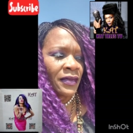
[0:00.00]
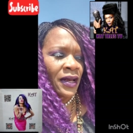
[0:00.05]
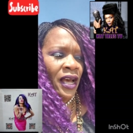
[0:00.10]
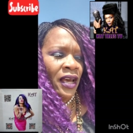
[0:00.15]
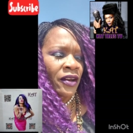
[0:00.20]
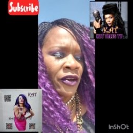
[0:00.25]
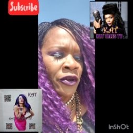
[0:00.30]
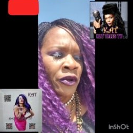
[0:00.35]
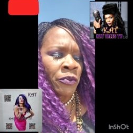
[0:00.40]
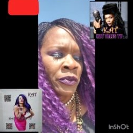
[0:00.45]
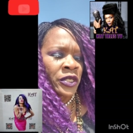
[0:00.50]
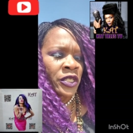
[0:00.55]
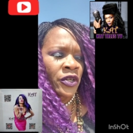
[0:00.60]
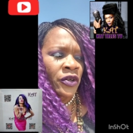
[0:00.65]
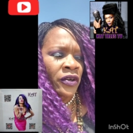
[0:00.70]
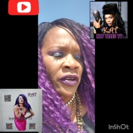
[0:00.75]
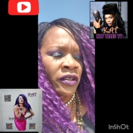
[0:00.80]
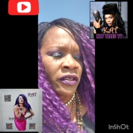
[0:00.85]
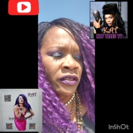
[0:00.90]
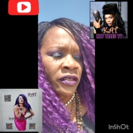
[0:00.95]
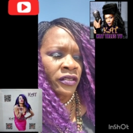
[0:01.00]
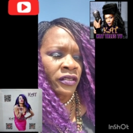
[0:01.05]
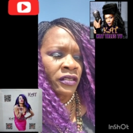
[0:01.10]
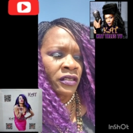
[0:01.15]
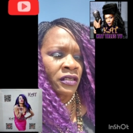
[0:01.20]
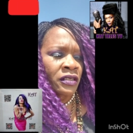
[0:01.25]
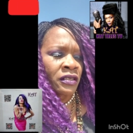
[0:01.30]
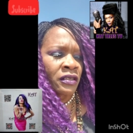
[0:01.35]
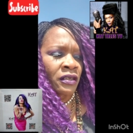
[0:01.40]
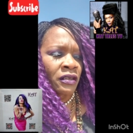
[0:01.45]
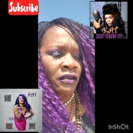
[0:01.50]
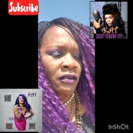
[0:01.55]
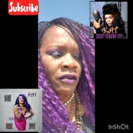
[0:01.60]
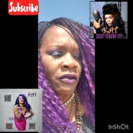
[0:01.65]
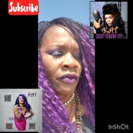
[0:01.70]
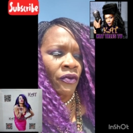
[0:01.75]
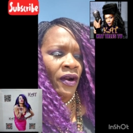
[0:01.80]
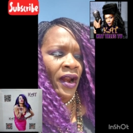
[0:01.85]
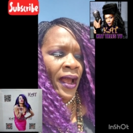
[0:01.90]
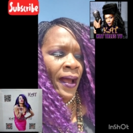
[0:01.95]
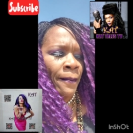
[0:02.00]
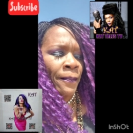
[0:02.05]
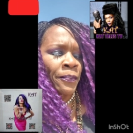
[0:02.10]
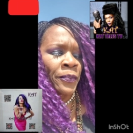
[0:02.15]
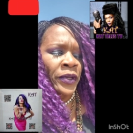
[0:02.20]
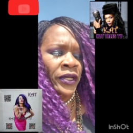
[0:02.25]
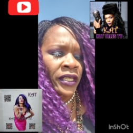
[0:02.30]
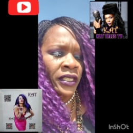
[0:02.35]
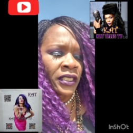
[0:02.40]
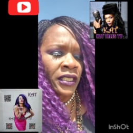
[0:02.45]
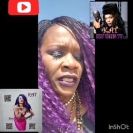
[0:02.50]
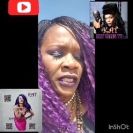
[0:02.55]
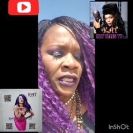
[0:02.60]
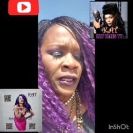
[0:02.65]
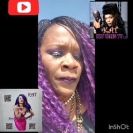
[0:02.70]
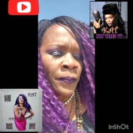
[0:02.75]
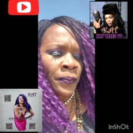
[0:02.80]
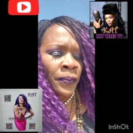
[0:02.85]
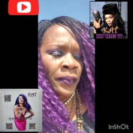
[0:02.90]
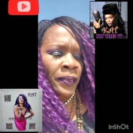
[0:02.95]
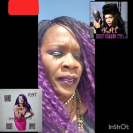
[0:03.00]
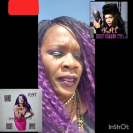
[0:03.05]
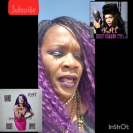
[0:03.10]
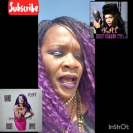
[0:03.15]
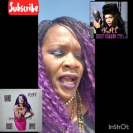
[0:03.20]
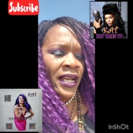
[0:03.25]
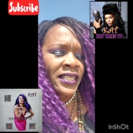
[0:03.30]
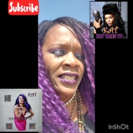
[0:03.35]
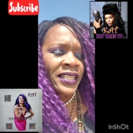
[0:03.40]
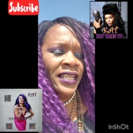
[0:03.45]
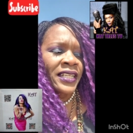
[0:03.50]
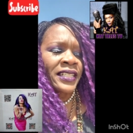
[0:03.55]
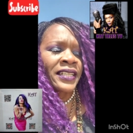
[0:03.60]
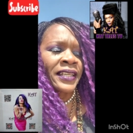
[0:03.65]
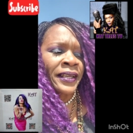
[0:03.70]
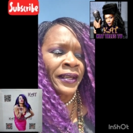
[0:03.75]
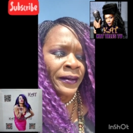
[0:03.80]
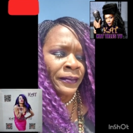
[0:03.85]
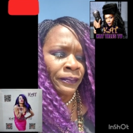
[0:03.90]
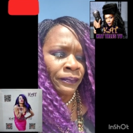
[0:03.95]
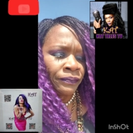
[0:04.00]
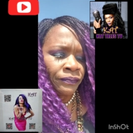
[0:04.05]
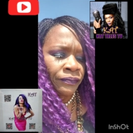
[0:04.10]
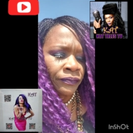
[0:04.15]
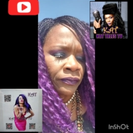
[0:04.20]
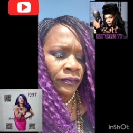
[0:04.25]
materialistic crap. But I said to him,